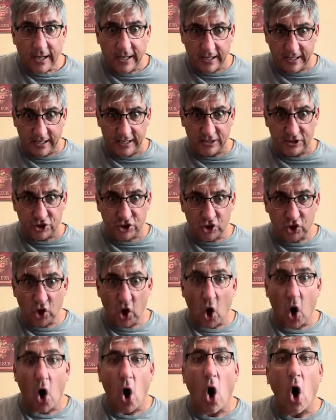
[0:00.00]
It's
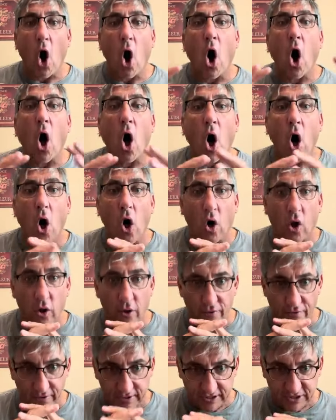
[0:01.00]

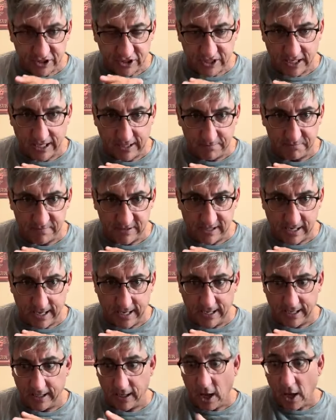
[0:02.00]
all the same
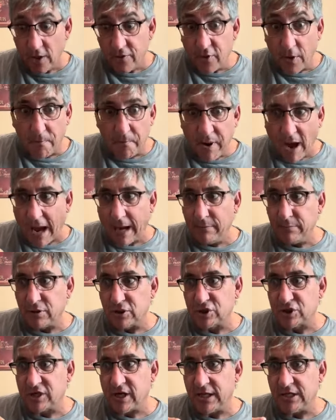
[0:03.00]
day. The Bible
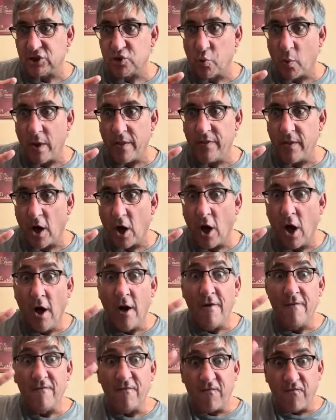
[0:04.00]
says when the
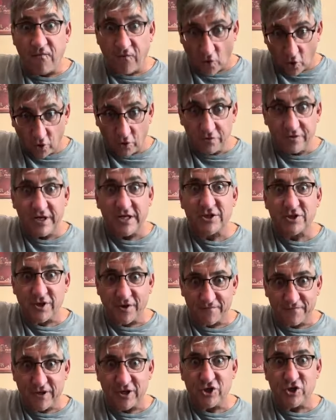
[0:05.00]
fullness
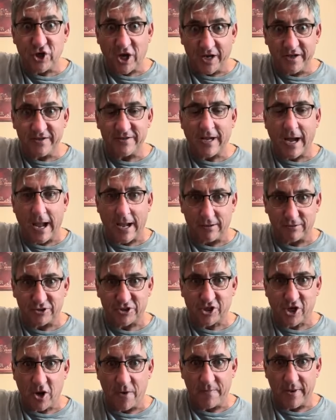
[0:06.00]
of the Gentiles
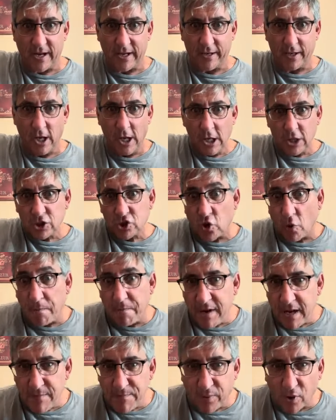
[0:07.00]
come in. So
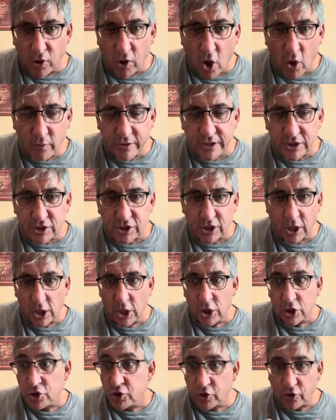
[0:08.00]
people always
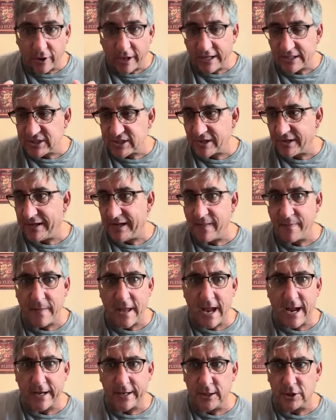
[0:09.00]
translated
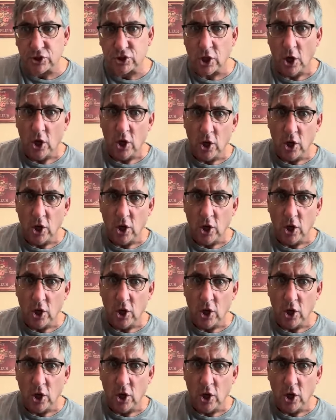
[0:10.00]
that as